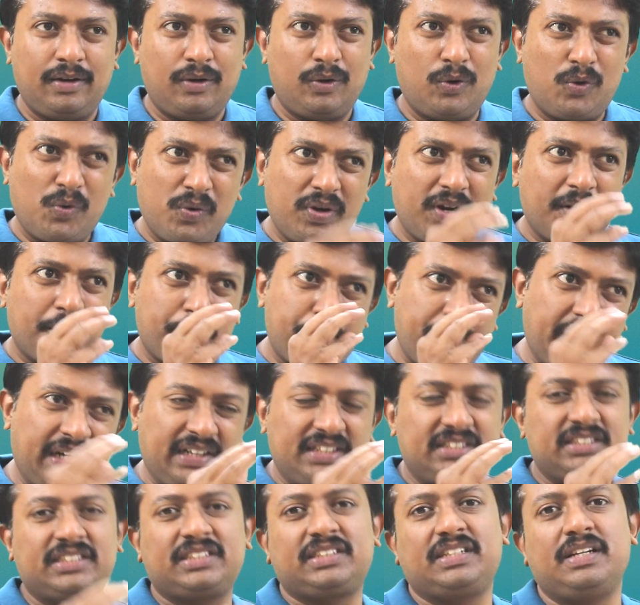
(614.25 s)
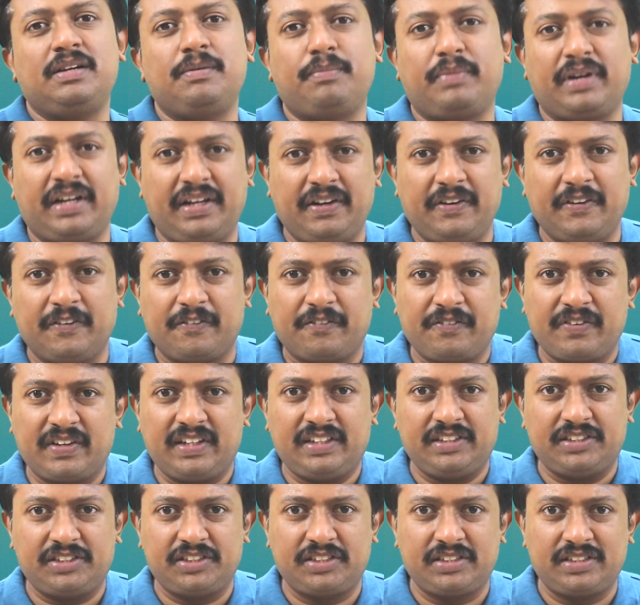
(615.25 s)
over a pedestal, my dear
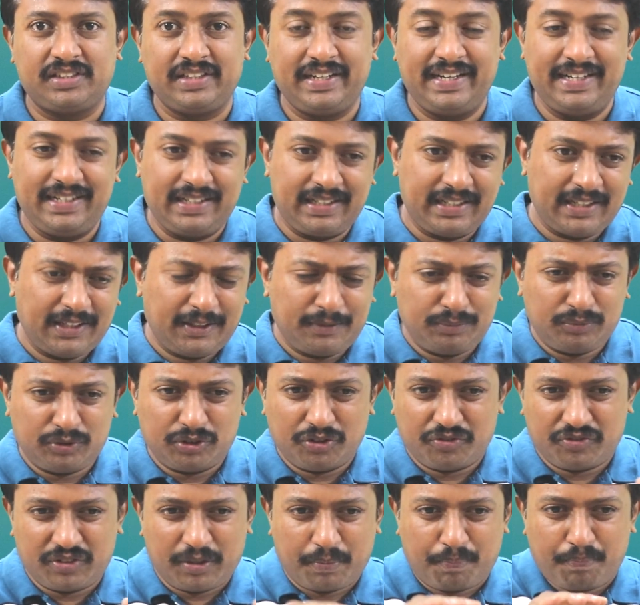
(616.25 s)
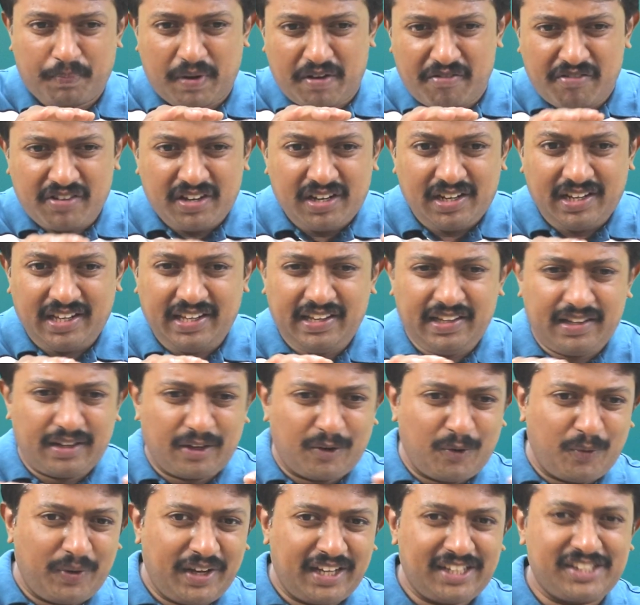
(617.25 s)
friends, in terms of the power
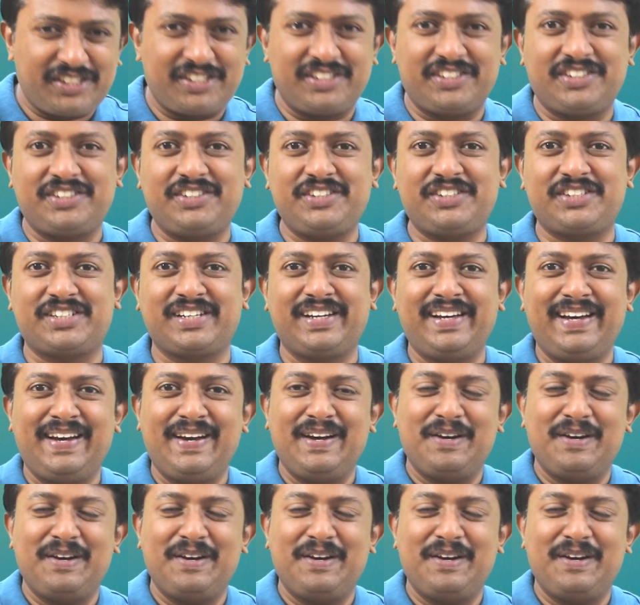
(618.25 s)
equations